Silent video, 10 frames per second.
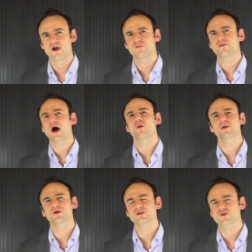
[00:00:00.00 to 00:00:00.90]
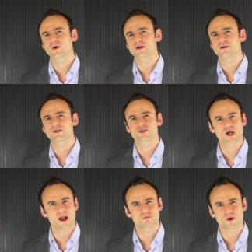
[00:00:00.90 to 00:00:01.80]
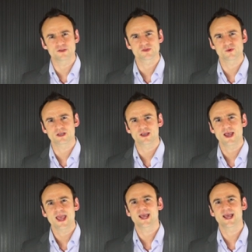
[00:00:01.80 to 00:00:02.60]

Follow me on Twitter, John Brunswick,